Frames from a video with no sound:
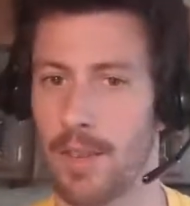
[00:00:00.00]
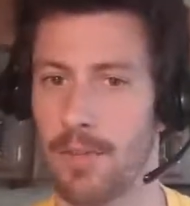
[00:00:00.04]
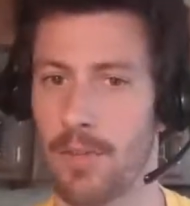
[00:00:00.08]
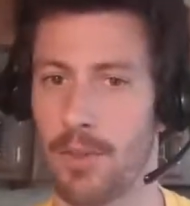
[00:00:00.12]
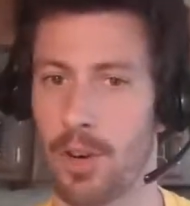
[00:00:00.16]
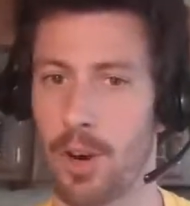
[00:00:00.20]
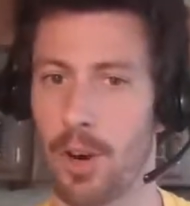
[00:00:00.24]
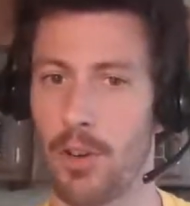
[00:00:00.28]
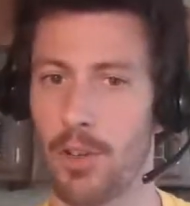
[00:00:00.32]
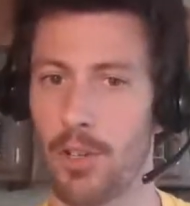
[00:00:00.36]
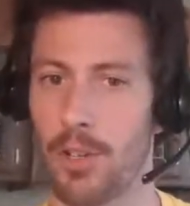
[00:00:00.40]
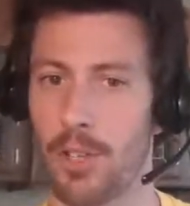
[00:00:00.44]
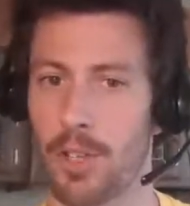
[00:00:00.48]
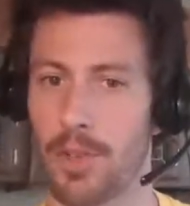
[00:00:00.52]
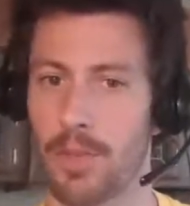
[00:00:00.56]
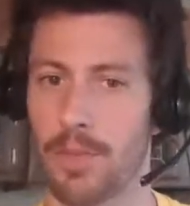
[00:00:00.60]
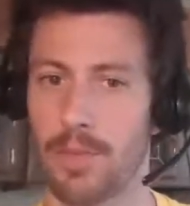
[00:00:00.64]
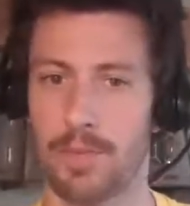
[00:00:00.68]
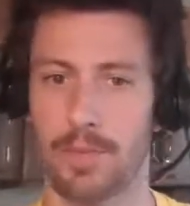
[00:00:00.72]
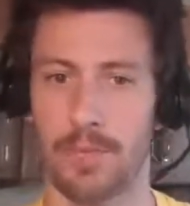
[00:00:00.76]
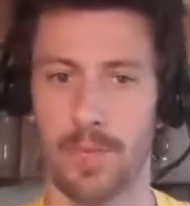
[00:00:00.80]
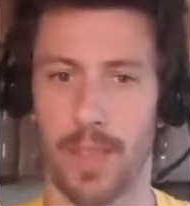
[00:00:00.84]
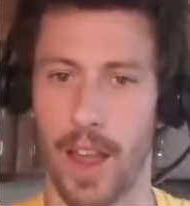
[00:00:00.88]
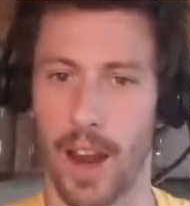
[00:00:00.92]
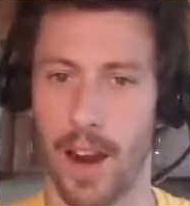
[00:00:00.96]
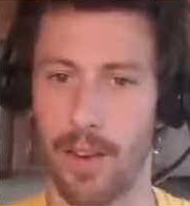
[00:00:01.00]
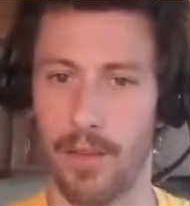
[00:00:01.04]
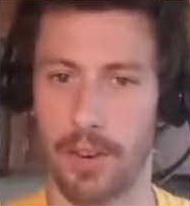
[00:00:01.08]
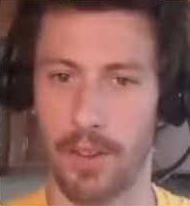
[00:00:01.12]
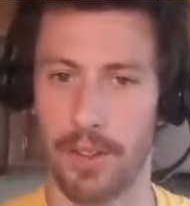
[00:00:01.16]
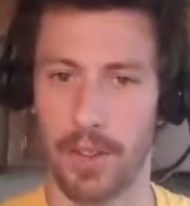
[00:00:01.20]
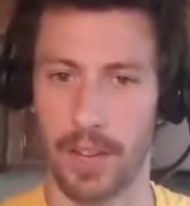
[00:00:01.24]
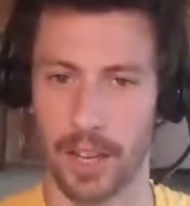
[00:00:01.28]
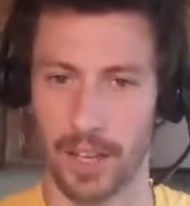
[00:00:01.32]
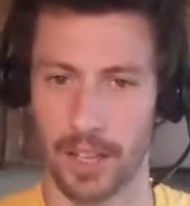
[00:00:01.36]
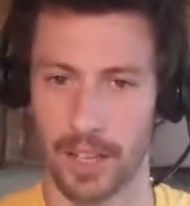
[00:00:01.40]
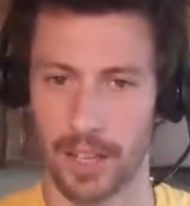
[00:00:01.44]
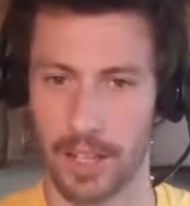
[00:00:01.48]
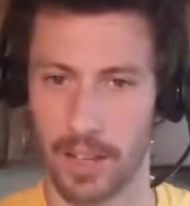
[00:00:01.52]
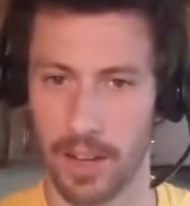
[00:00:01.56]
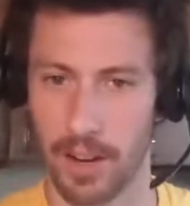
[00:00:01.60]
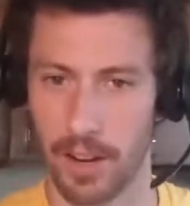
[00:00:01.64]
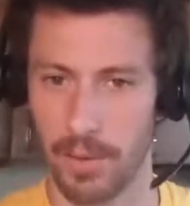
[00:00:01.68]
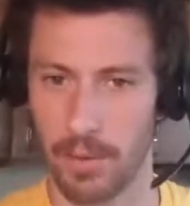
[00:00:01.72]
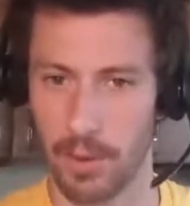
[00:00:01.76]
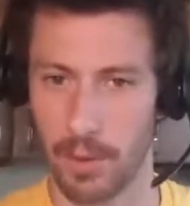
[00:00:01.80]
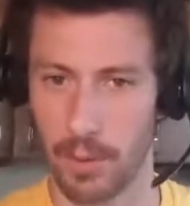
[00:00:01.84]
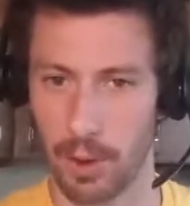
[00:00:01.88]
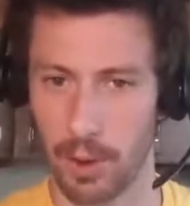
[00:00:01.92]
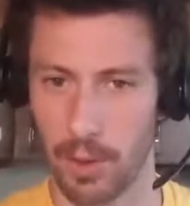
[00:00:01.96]
Pros, everything is
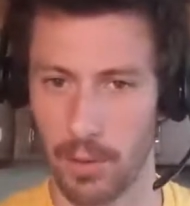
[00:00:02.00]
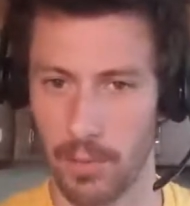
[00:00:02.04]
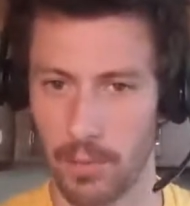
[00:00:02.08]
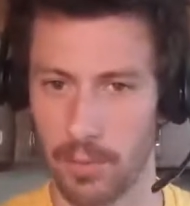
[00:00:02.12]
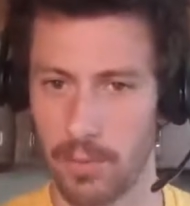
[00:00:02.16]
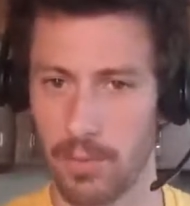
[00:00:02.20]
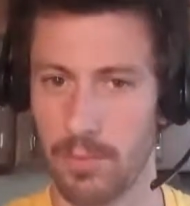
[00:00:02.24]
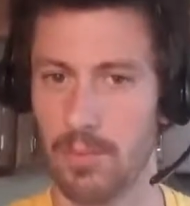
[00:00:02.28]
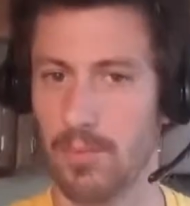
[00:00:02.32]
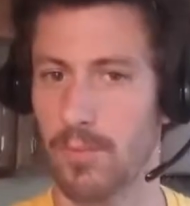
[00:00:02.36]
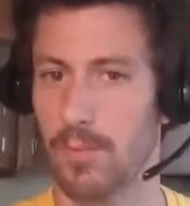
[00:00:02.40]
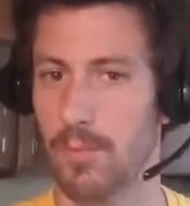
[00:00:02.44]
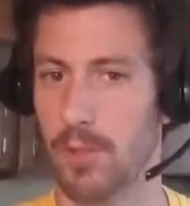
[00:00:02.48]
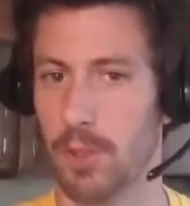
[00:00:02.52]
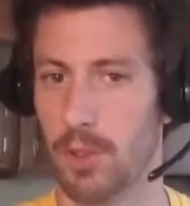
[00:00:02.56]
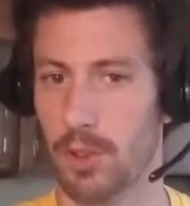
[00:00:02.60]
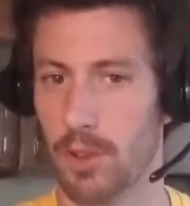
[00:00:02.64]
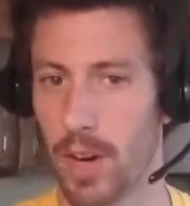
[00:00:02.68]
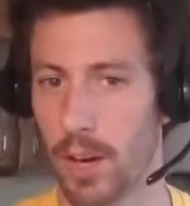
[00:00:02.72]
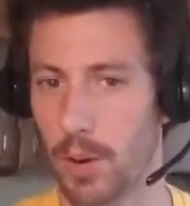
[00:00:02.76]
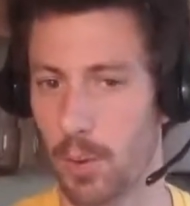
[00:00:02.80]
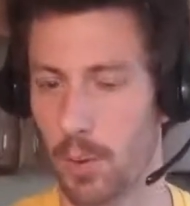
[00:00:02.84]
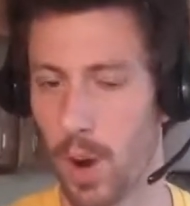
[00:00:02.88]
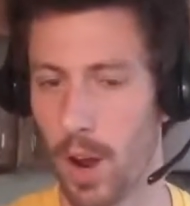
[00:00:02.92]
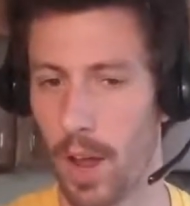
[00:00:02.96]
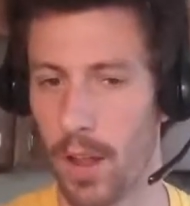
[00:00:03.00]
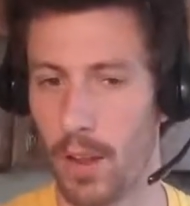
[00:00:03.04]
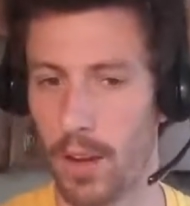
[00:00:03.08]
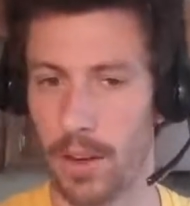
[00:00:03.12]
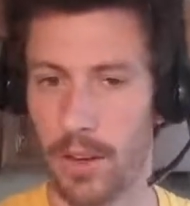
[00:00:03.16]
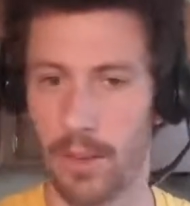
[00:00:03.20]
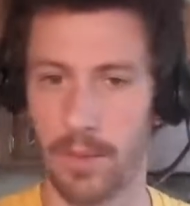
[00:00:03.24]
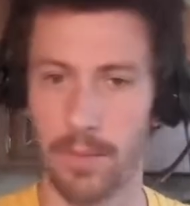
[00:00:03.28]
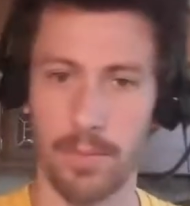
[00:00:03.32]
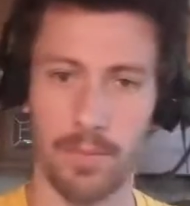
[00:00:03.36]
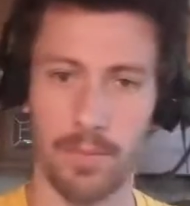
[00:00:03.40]
comfortable, great weather,